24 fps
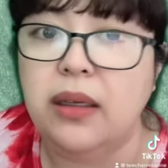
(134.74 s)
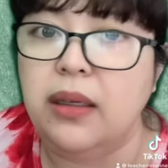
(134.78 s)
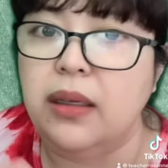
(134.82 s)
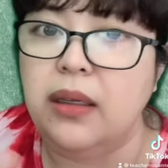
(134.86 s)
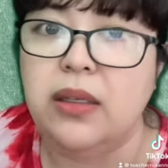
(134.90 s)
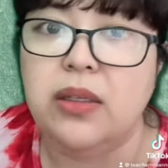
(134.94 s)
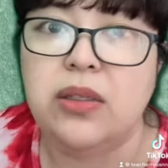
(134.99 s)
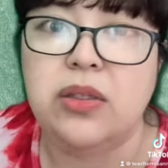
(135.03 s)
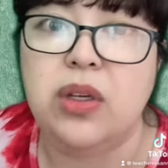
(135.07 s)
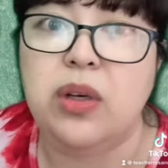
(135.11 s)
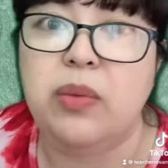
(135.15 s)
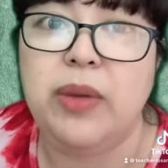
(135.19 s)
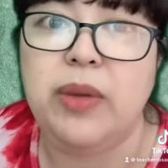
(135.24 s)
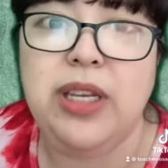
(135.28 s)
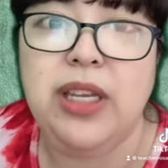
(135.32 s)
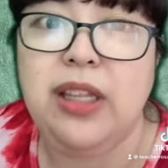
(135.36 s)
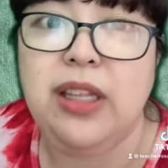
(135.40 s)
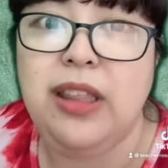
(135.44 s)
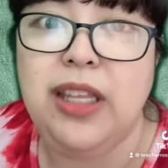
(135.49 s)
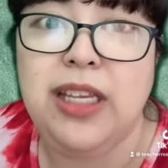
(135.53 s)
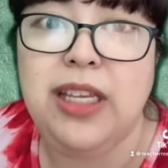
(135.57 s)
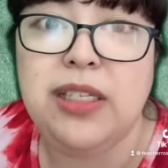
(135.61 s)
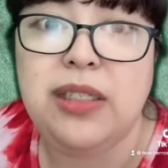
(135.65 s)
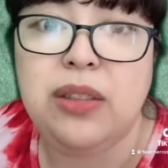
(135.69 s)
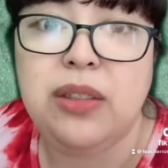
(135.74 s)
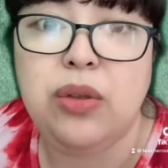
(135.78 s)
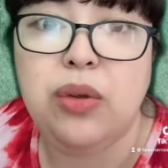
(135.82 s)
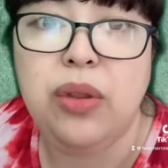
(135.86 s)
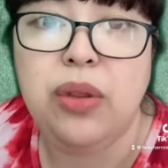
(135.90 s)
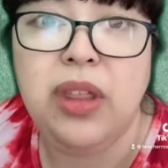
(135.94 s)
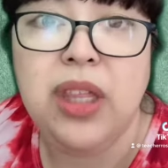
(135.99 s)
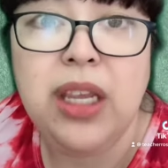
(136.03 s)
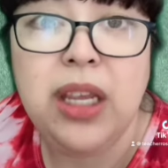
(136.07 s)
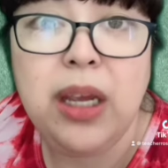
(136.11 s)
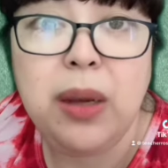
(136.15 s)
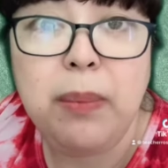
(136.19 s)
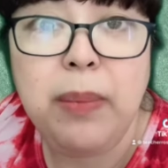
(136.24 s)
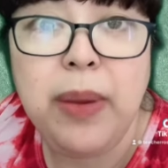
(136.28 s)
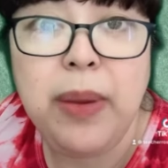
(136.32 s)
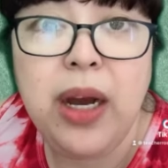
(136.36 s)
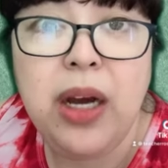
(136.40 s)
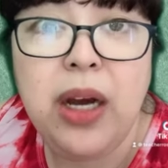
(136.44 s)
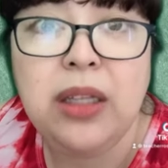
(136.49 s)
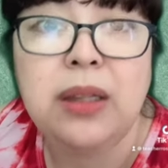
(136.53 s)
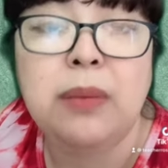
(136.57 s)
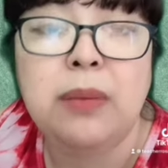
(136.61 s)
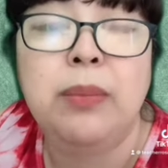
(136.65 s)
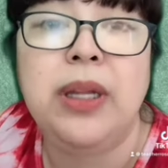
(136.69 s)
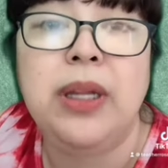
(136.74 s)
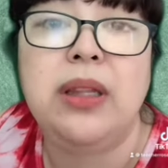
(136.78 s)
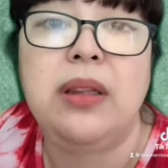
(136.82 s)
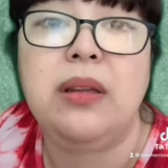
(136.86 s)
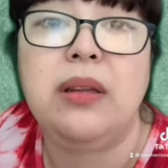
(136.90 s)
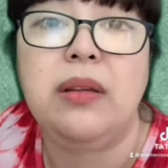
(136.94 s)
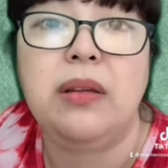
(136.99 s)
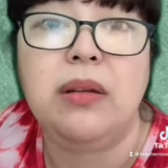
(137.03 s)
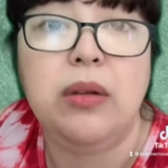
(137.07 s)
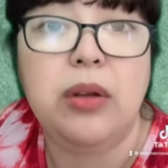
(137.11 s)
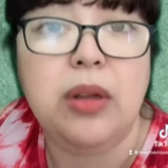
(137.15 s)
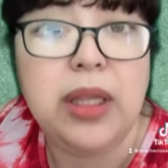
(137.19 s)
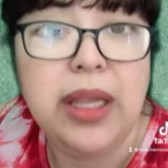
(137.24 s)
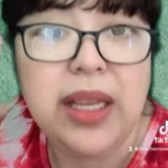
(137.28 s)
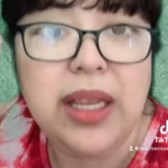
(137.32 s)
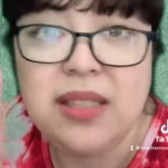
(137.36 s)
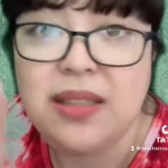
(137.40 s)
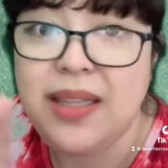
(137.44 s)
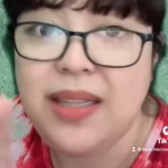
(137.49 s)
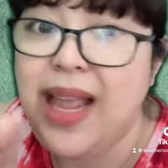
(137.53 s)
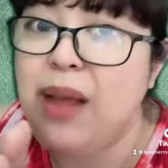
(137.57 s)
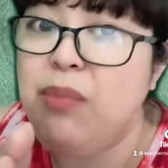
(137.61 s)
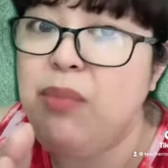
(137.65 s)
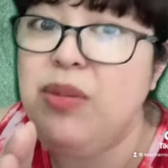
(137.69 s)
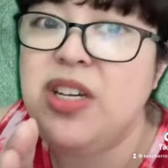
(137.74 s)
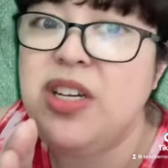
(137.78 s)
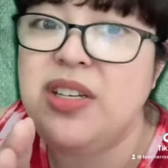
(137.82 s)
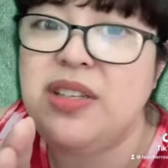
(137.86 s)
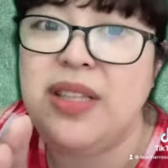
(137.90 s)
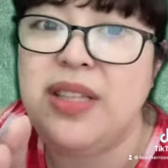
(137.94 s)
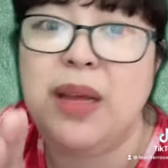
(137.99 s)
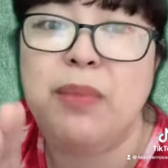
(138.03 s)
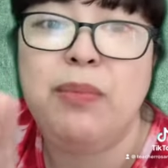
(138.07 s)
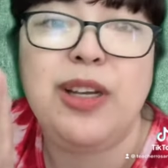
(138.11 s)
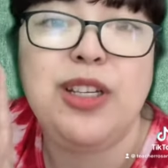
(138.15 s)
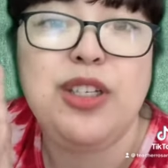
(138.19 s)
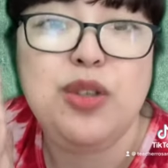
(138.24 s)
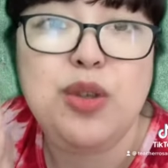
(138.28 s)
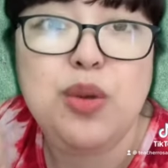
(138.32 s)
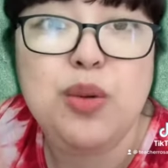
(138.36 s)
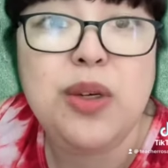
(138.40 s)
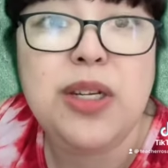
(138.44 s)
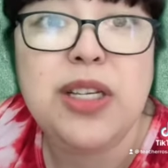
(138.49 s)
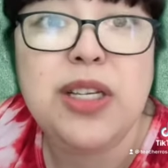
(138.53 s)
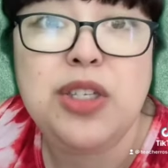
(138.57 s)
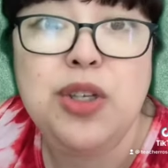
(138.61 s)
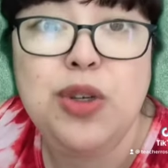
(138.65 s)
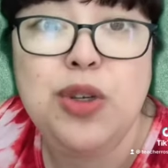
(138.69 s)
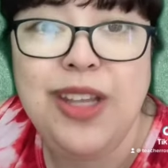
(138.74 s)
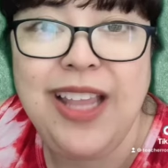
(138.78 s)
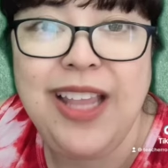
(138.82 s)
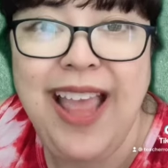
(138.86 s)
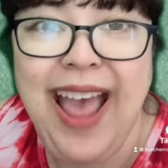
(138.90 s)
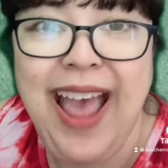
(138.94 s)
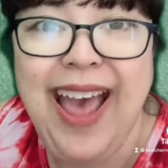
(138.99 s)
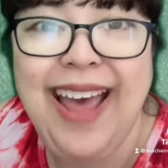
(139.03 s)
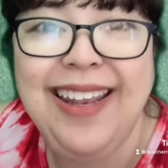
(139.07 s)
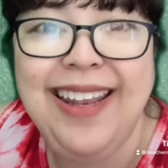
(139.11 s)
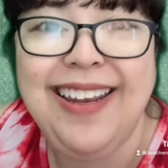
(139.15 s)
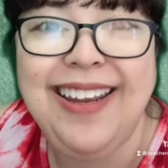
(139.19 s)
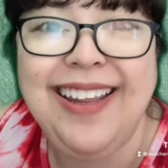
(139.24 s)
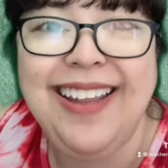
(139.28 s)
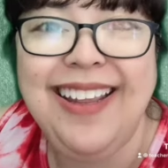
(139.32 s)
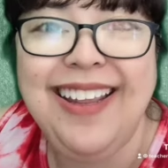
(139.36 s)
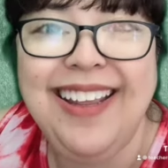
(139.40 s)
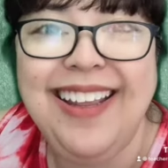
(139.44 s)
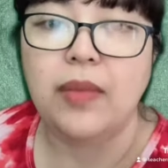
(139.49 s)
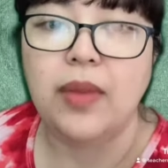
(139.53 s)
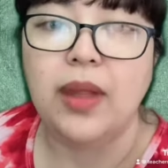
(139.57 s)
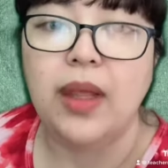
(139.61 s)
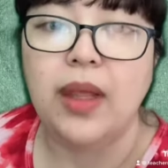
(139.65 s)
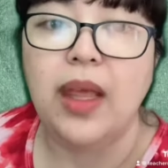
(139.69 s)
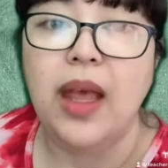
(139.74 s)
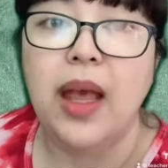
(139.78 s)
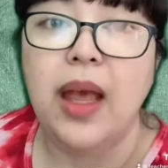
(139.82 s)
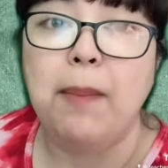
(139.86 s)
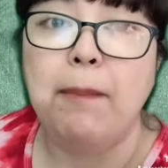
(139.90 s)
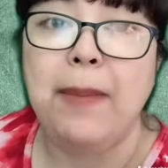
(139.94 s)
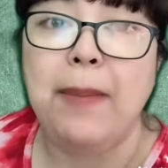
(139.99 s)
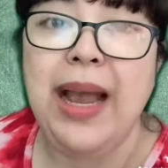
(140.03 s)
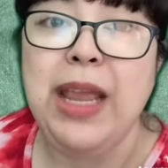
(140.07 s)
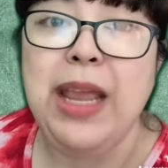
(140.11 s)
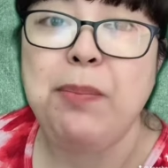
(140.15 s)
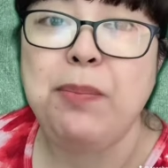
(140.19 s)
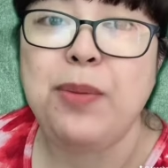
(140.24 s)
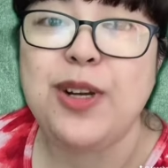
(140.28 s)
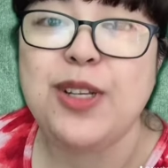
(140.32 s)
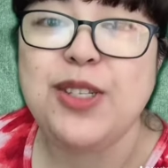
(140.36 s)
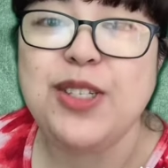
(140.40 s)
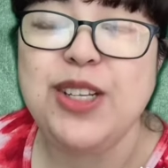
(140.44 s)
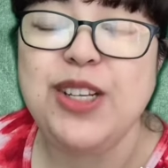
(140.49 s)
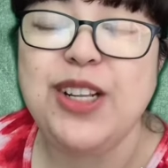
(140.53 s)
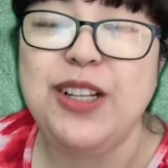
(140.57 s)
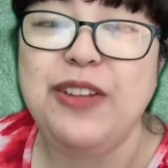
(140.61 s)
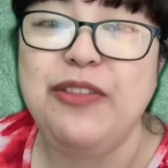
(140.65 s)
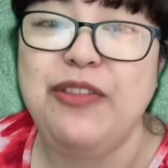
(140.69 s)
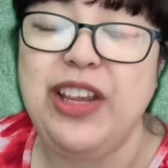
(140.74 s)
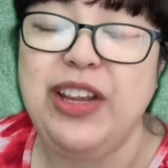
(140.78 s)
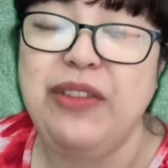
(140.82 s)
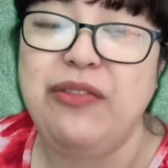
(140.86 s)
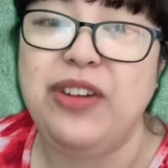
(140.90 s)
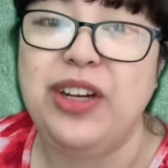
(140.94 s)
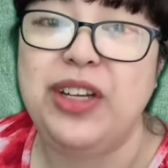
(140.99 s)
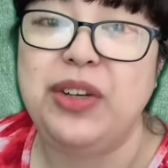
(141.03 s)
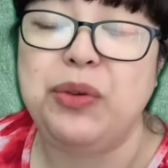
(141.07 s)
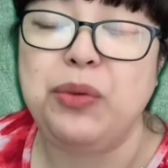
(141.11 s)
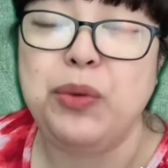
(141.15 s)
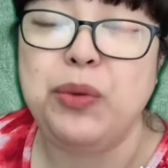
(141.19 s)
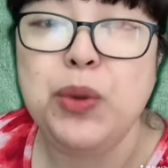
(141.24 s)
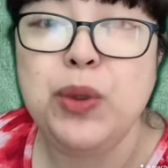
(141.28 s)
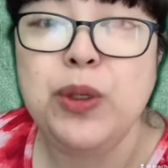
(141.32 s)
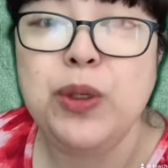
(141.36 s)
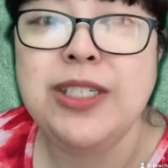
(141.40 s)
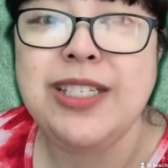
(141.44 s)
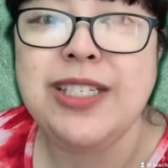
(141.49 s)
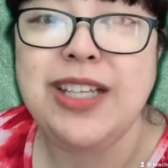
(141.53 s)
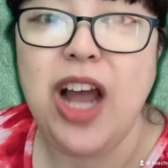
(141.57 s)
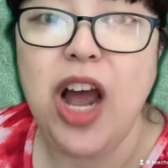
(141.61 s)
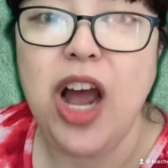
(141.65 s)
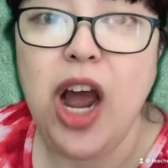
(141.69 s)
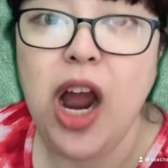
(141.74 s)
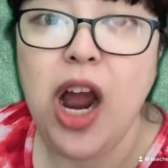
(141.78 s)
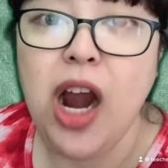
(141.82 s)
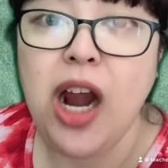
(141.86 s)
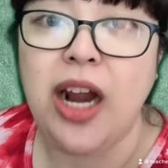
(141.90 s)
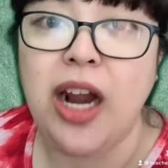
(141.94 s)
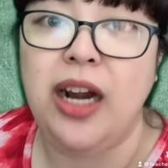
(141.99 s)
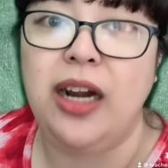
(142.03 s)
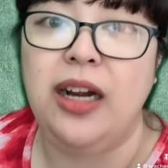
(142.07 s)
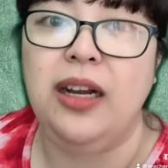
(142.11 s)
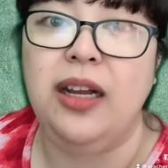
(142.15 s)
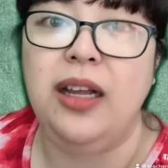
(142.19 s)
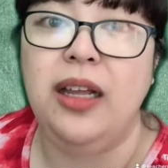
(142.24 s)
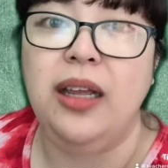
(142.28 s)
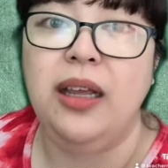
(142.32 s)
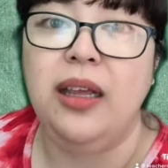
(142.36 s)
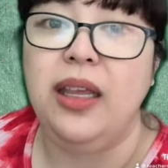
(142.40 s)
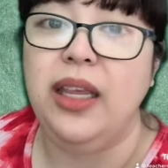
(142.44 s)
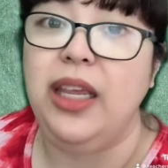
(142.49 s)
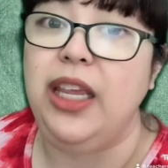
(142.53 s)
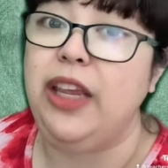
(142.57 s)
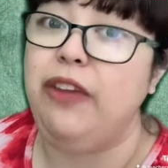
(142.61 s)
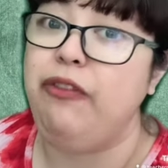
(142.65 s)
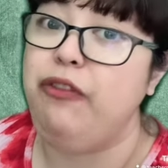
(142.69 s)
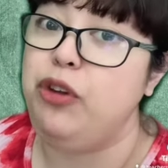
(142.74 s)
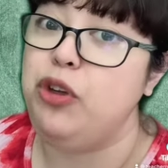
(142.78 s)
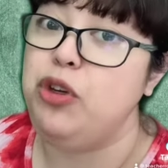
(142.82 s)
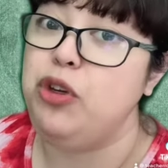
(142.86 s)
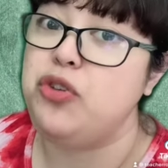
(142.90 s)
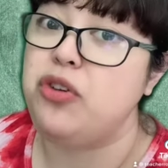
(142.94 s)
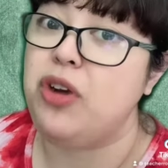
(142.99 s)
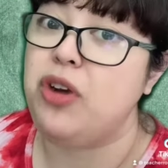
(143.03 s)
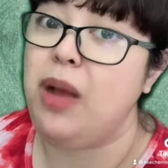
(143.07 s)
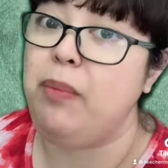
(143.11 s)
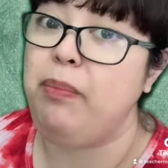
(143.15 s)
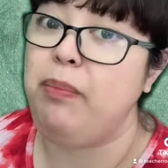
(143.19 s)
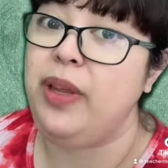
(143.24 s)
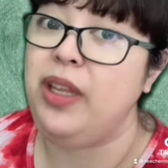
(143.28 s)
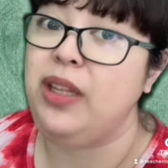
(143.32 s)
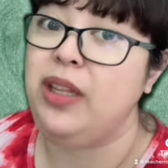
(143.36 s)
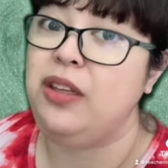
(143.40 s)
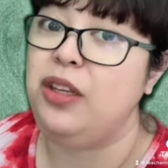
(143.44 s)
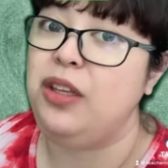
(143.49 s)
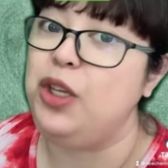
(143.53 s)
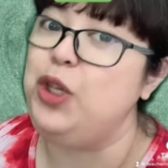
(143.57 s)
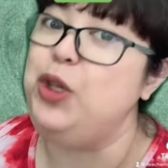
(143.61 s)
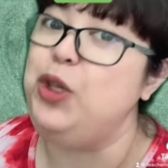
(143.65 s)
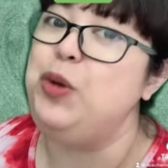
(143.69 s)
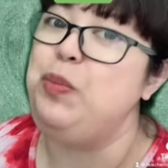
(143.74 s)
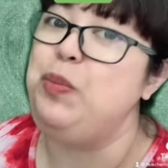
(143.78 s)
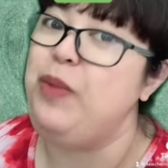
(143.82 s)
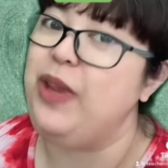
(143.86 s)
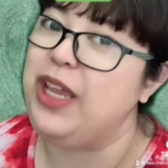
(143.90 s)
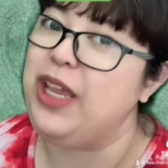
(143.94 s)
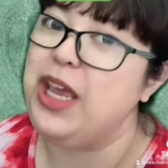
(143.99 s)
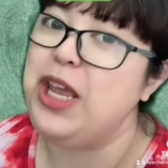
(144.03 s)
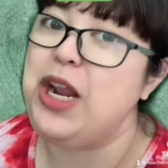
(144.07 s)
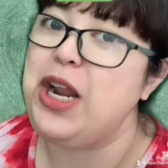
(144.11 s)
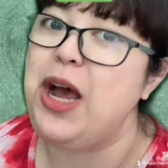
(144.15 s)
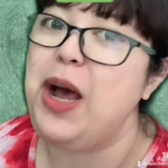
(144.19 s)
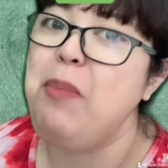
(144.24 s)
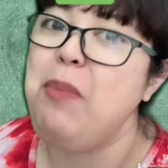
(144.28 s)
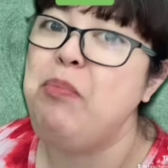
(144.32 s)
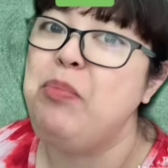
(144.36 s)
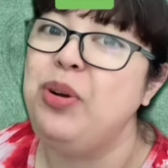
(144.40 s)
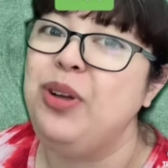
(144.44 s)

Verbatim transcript: so many things to think about but establish them as soon as you can my personal favorite rules are if you drop it, you pick it up.